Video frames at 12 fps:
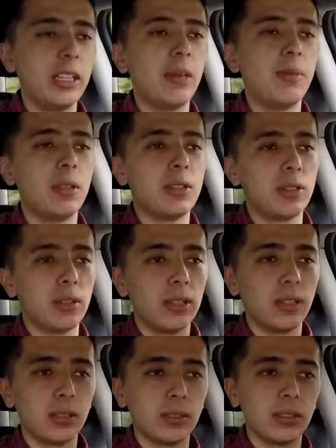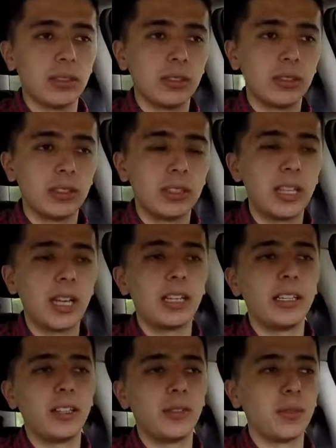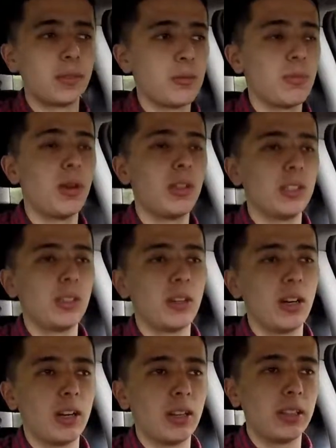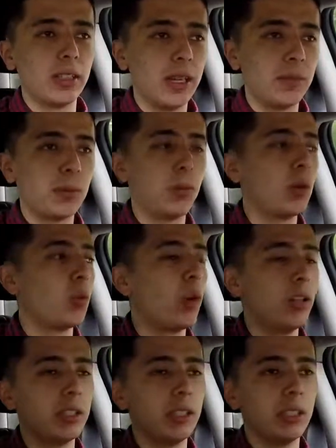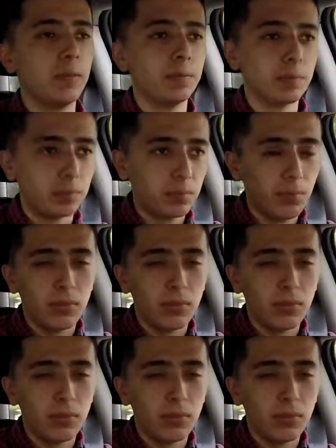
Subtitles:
The image and the styling of a small little car that everyone wanted.